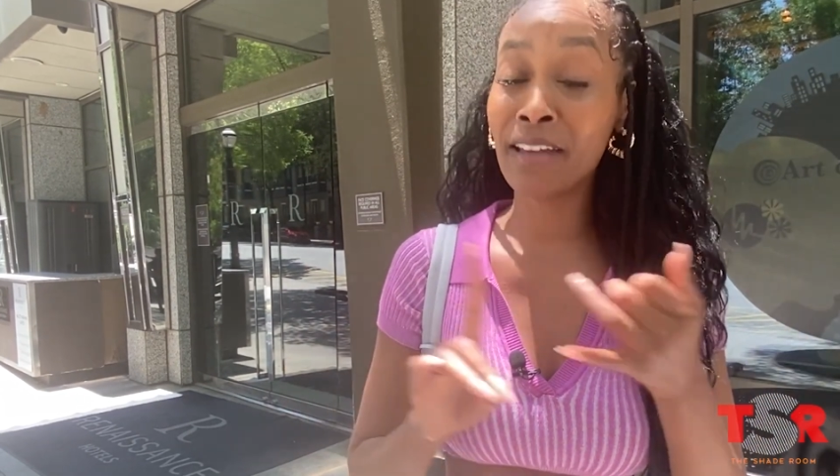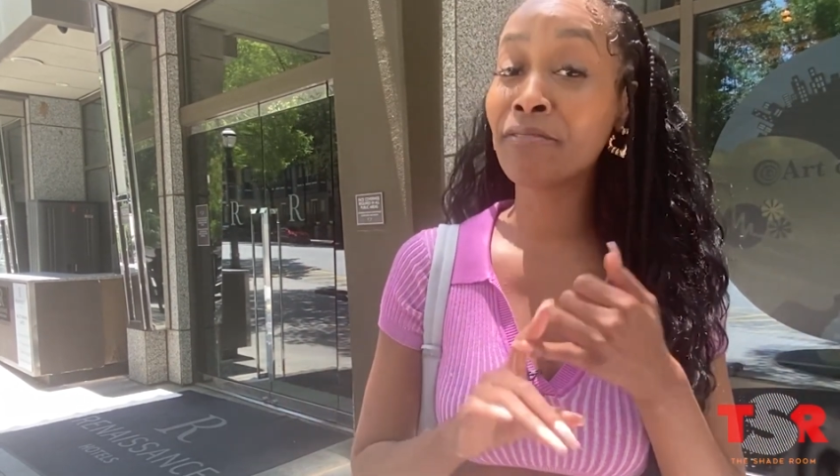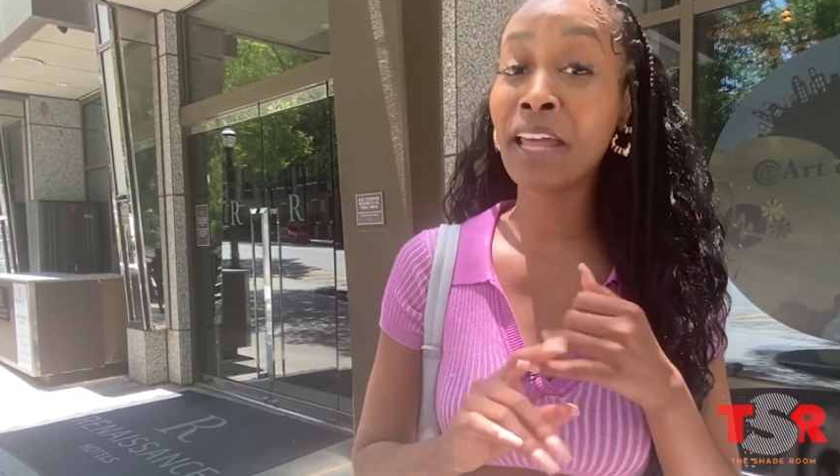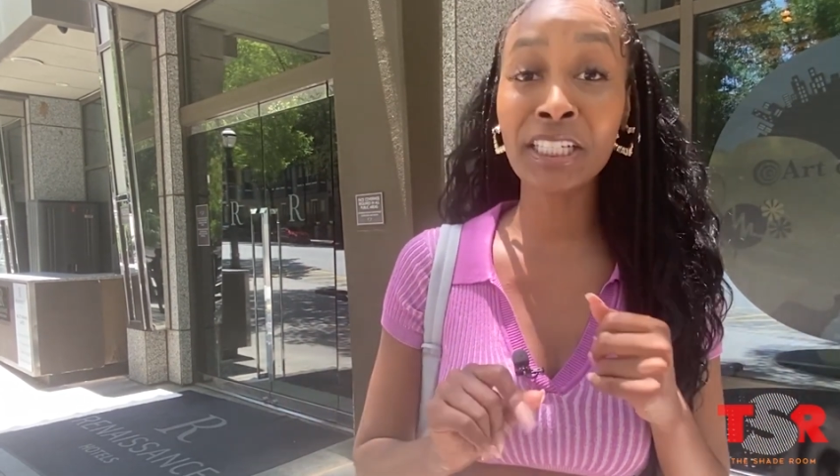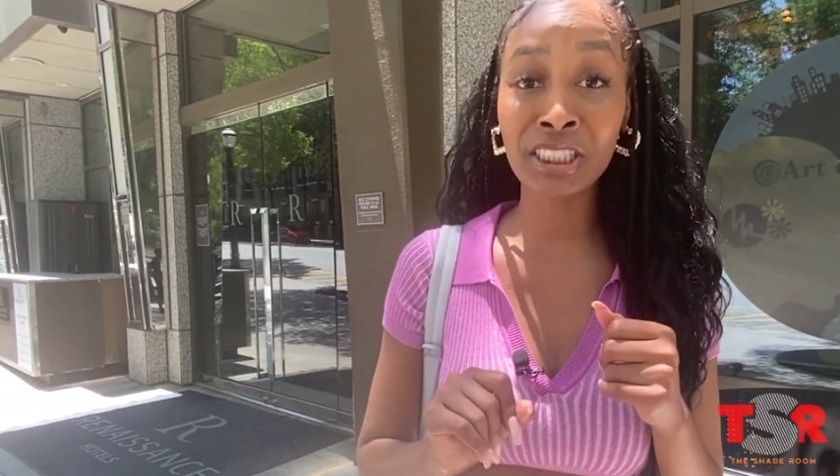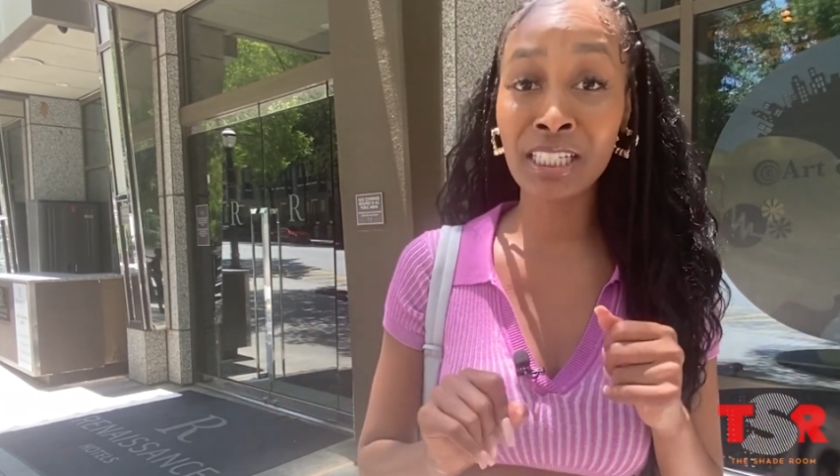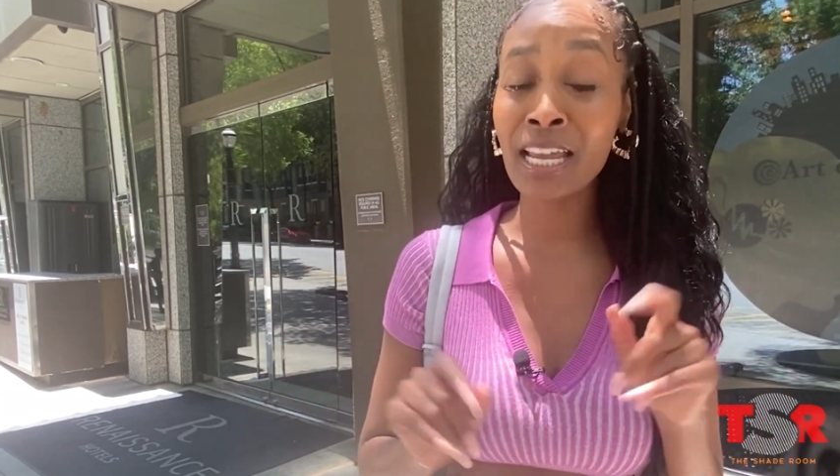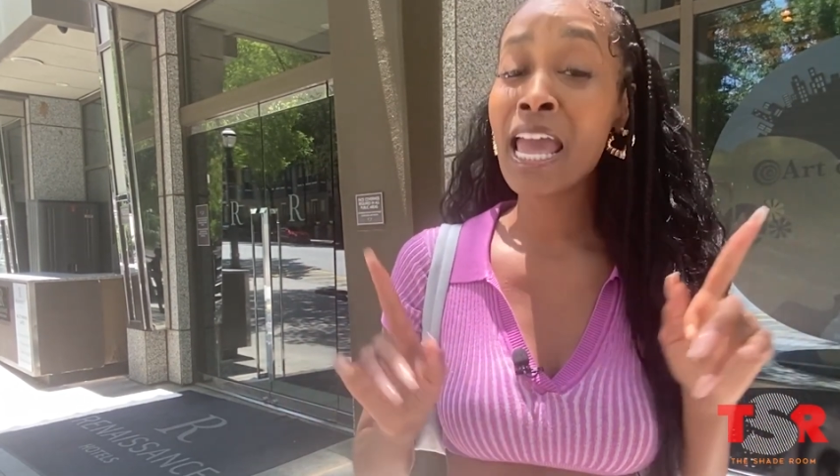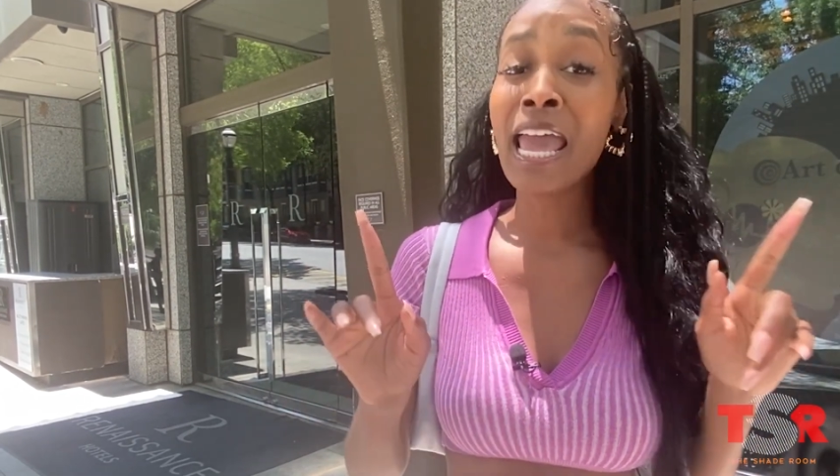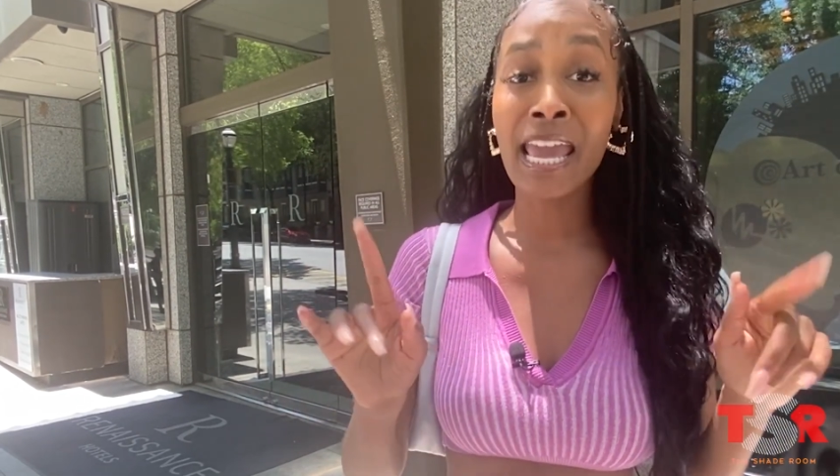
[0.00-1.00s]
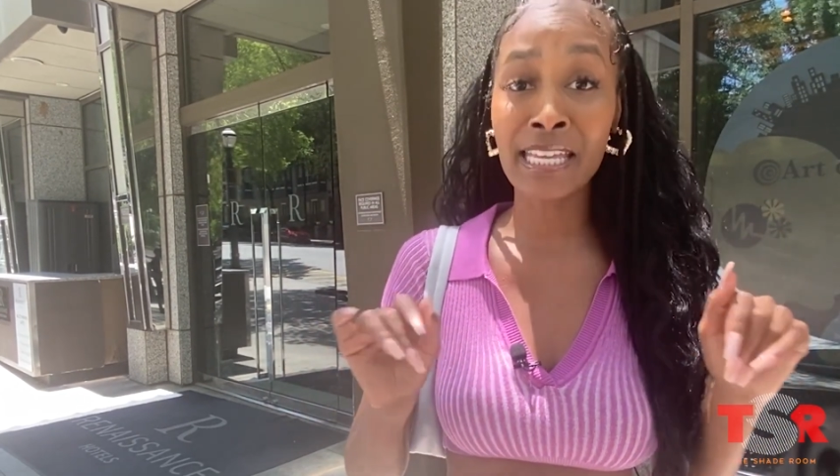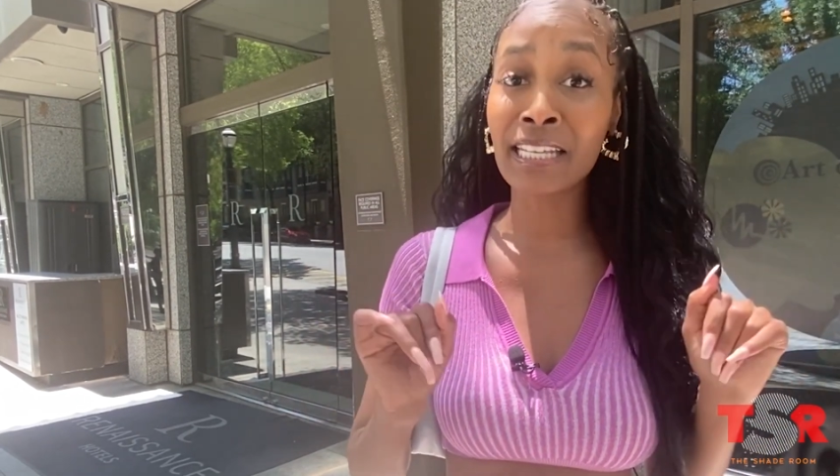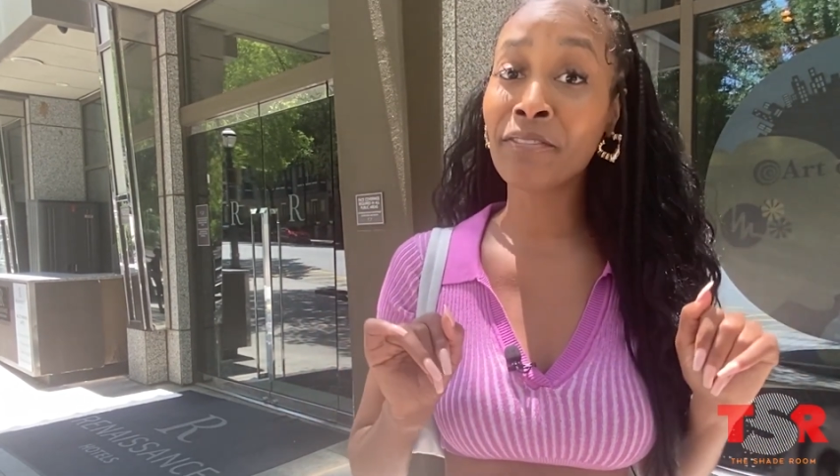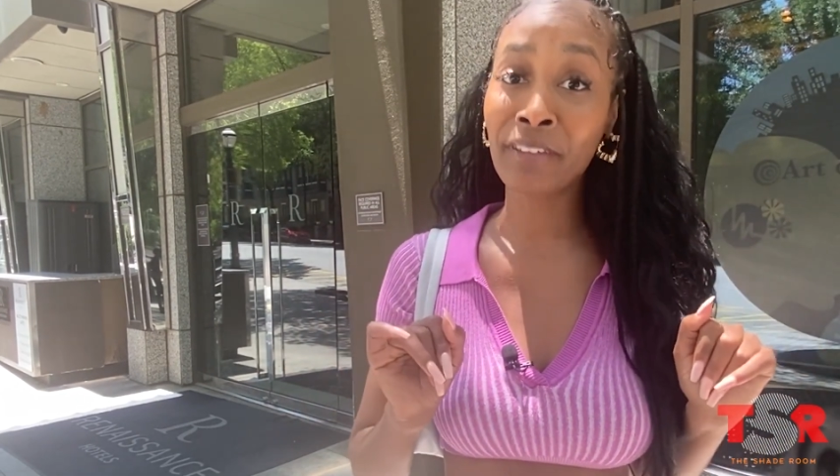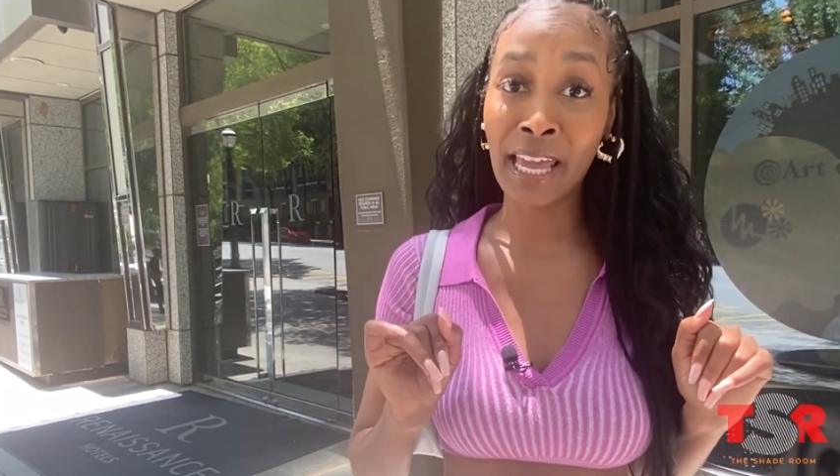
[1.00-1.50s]
Inflation
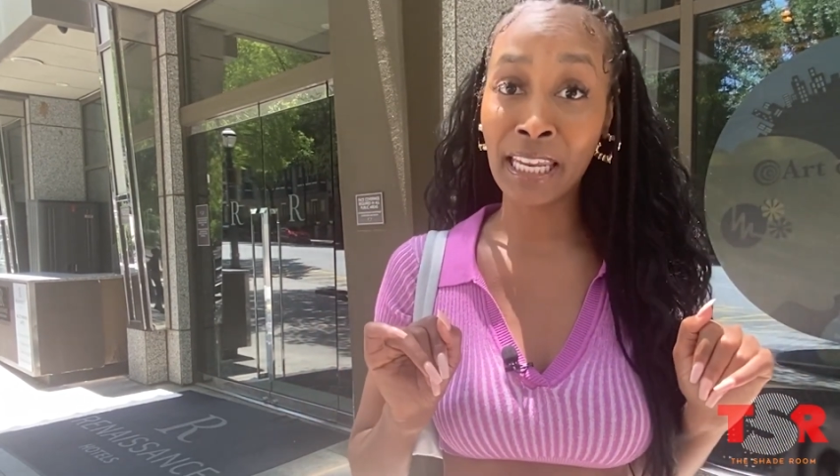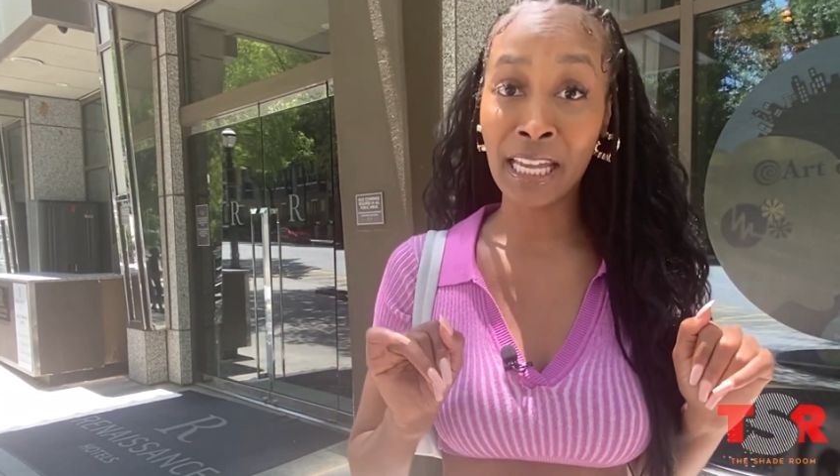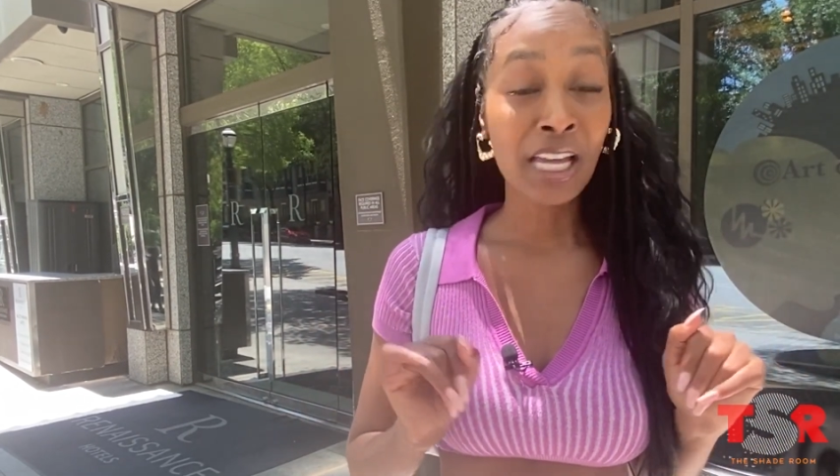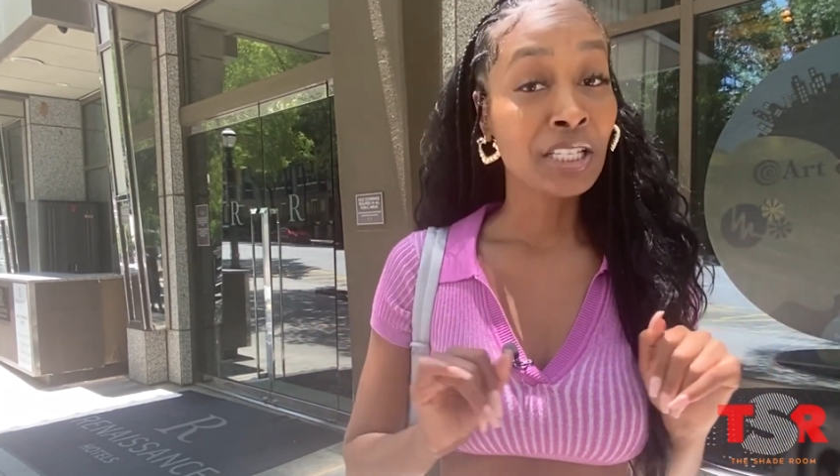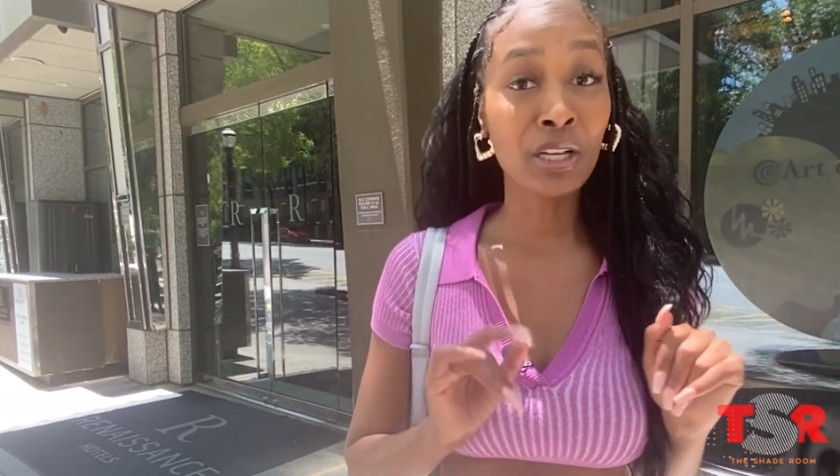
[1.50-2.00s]
is inflating.